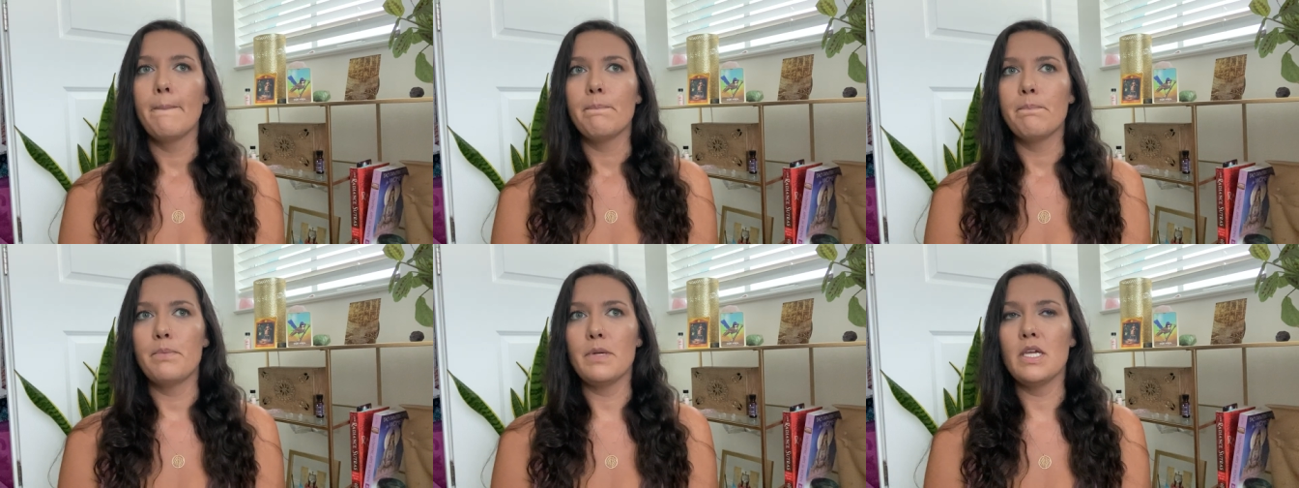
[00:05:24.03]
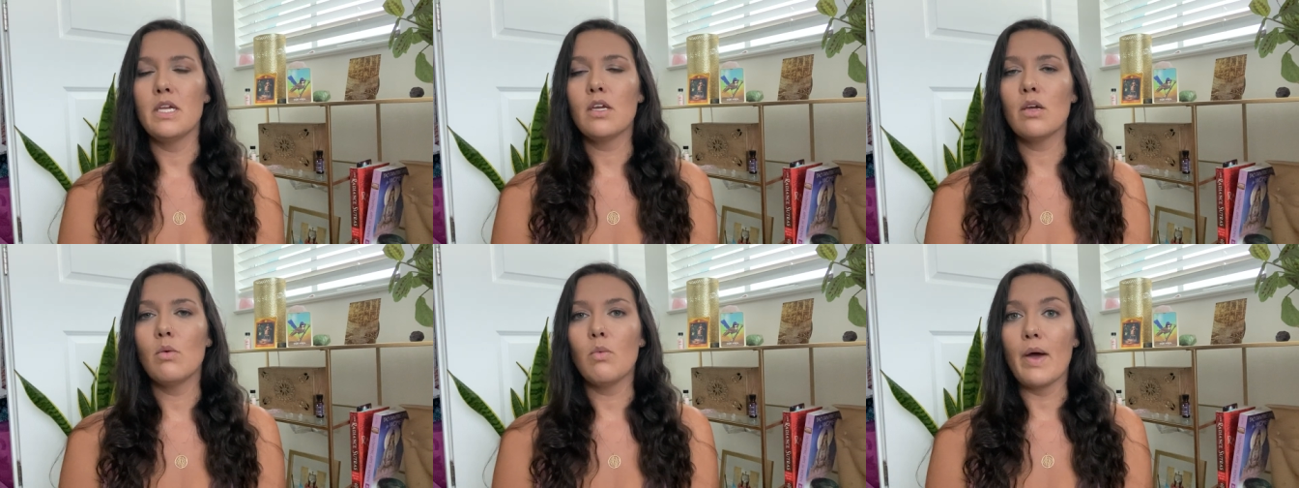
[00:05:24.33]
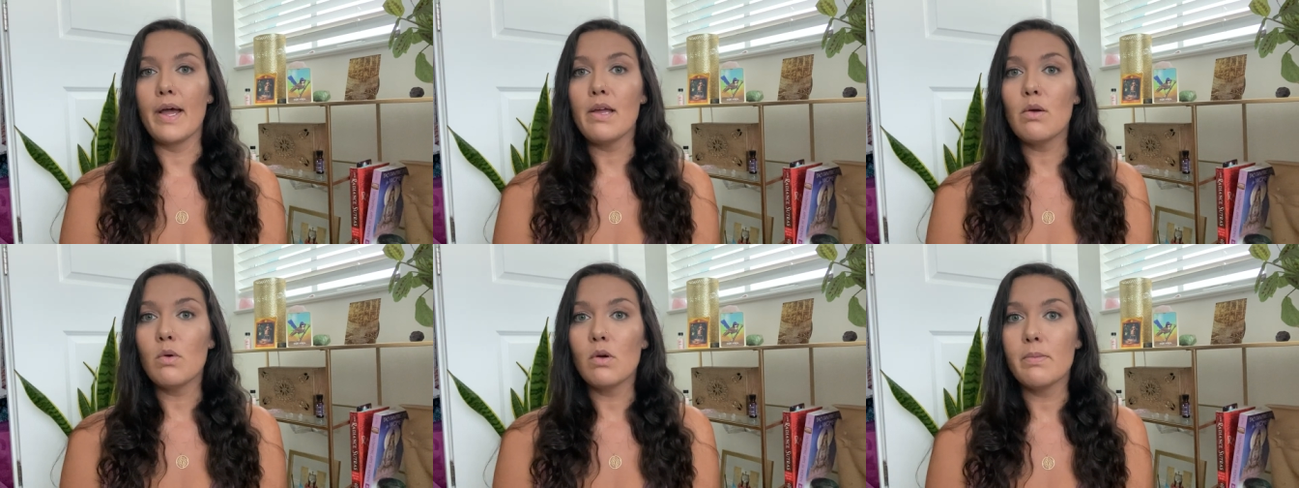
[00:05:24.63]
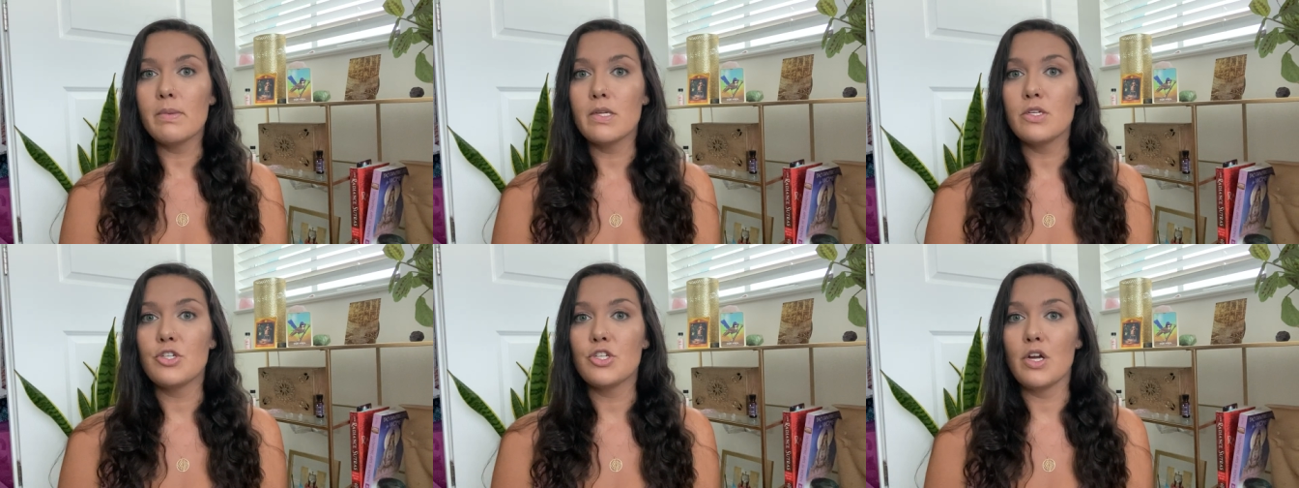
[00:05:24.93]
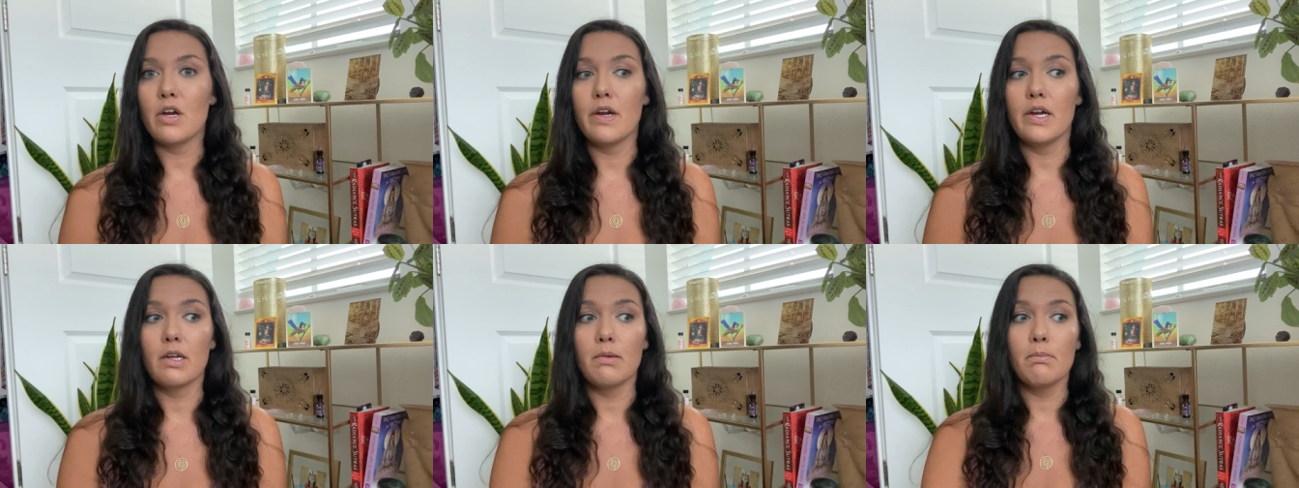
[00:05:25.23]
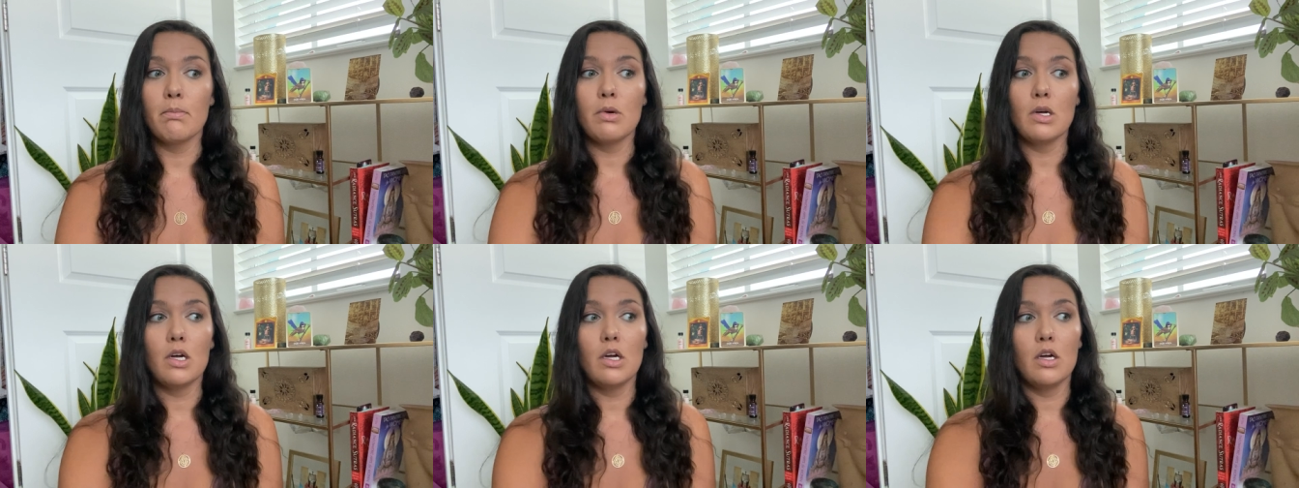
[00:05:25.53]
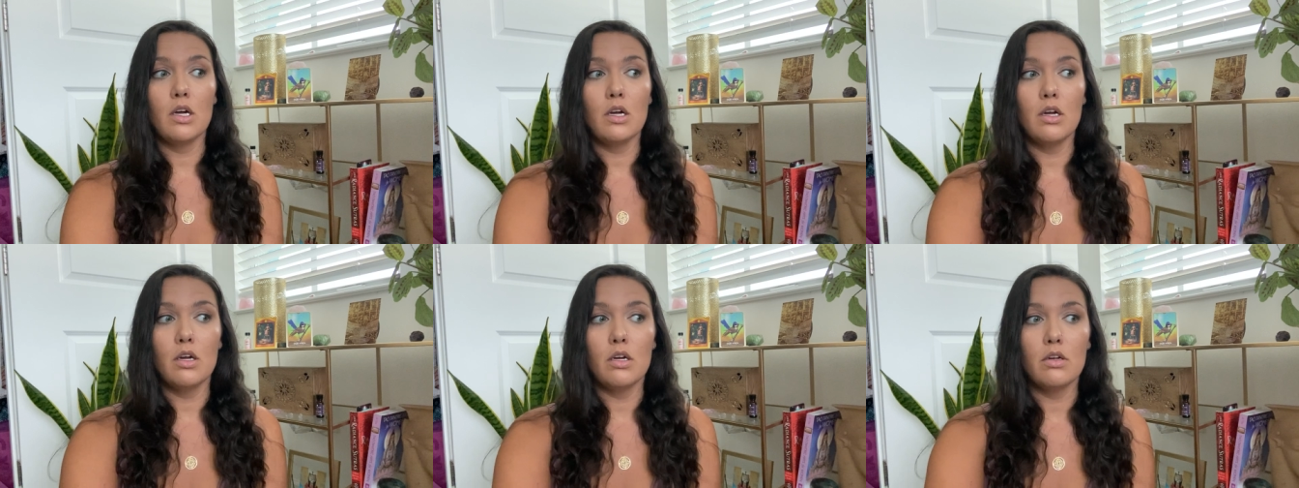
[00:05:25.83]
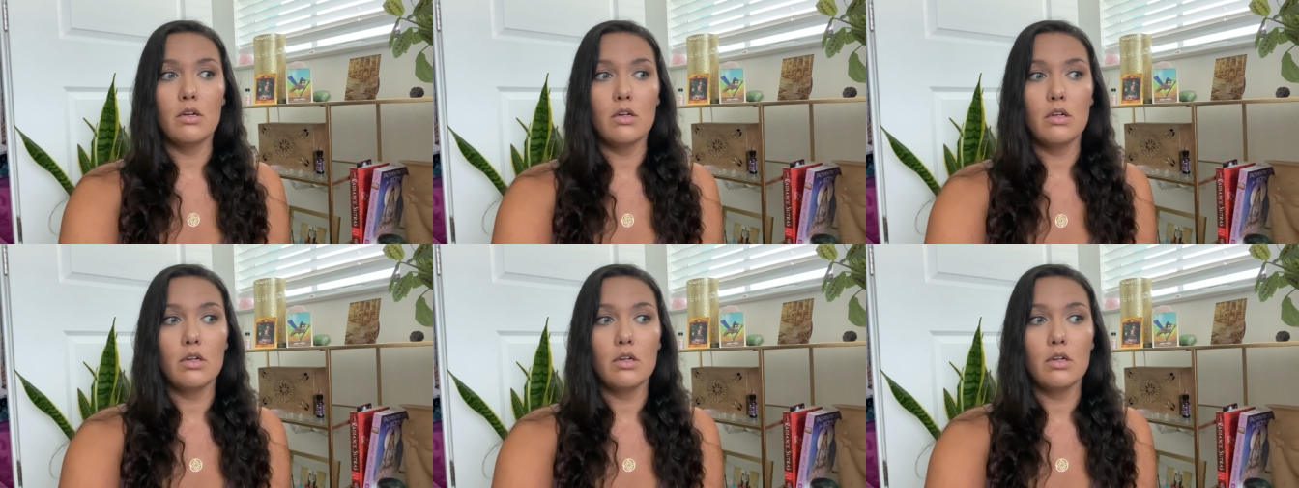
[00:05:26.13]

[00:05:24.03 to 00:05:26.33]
being a white woman sharing uh